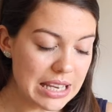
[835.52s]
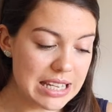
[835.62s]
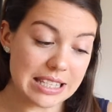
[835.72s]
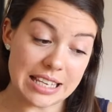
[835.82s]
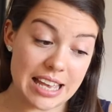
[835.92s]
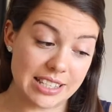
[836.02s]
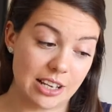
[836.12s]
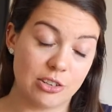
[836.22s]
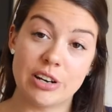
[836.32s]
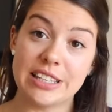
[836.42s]
It says,
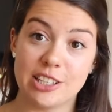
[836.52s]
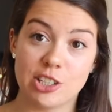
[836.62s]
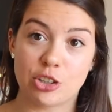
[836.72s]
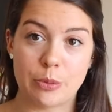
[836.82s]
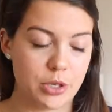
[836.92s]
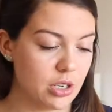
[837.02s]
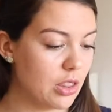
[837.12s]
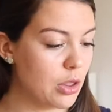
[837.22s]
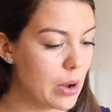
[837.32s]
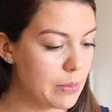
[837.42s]
I'll read the description
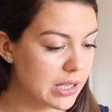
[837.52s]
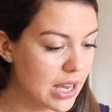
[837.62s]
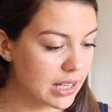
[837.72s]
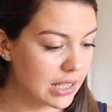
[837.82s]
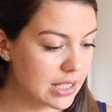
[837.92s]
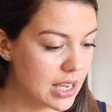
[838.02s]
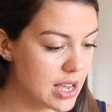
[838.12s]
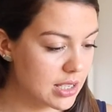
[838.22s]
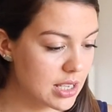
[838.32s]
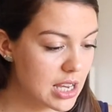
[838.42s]
on the website. It
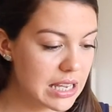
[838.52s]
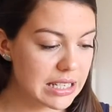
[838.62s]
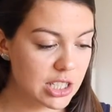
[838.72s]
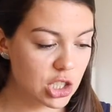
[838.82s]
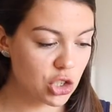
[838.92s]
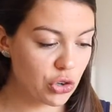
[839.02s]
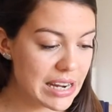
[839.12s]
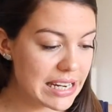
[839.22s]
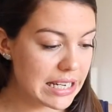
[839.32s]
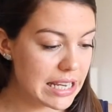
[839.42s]
says,
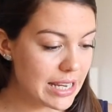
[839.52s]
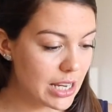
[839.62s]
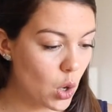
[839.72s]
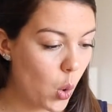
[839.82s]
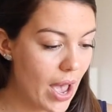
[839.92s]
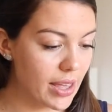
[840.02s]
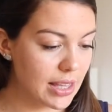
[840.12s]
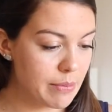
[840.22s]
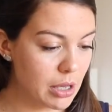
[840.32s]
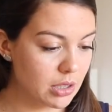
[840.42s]
3D
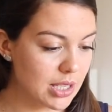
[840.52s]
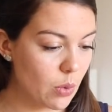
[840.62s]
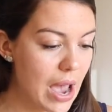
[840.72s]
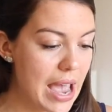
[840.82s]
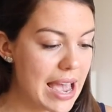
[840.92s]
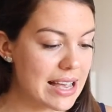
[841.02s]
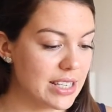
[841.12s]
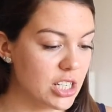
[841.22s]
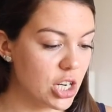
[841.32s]
quietly melts away as it